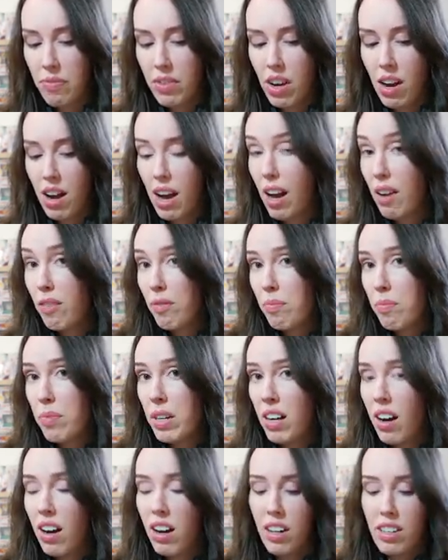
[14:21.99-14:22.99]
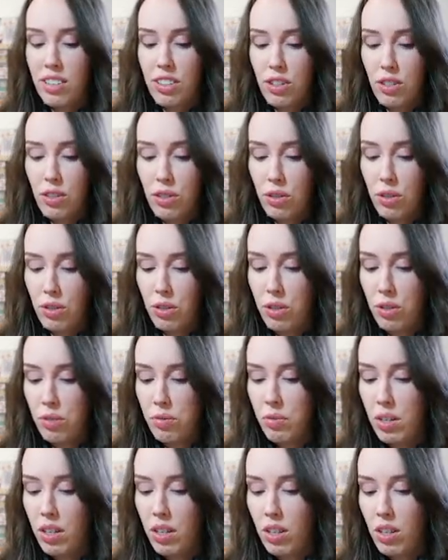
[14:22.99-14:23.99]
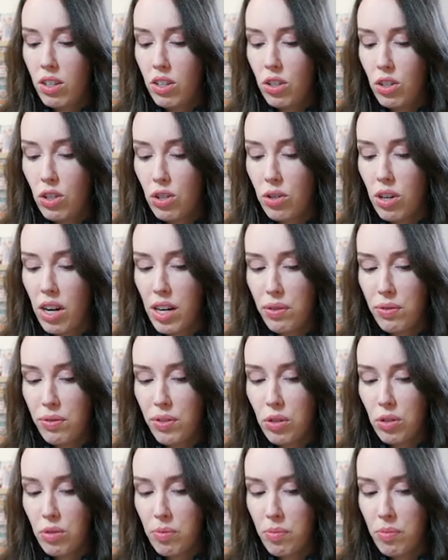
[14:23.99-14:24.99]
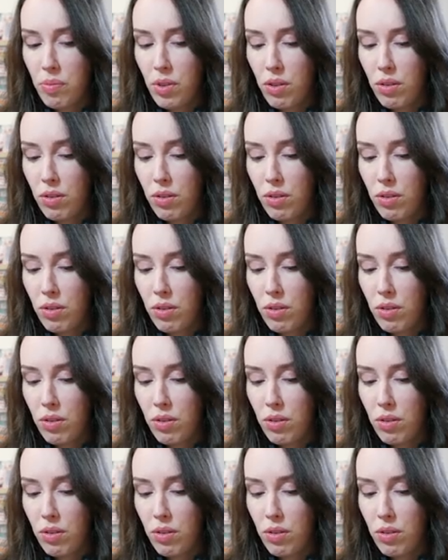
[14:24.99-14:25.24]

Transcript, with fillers: I have been asked to try to film